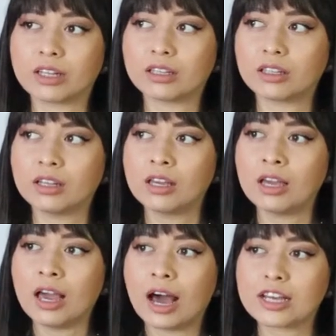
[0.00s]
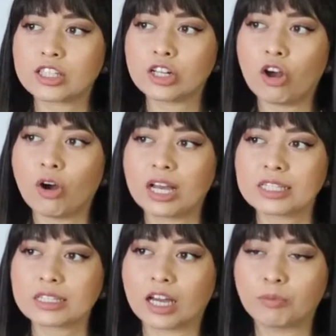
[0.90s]
And as long
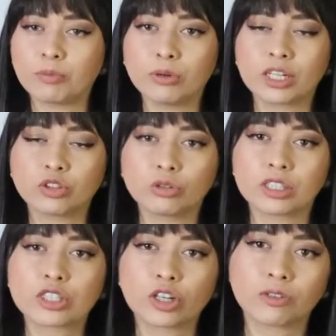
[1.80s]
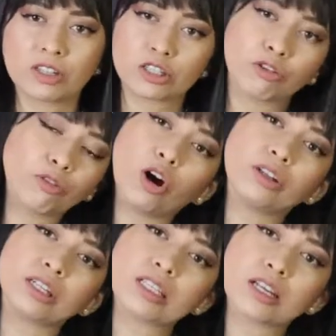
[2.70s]
as I put it to the service of
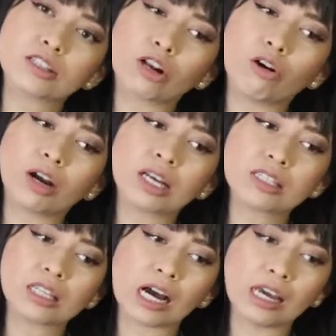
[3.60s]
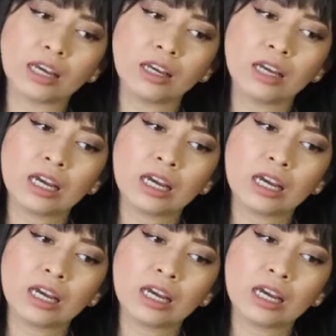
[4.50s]
others, as long as I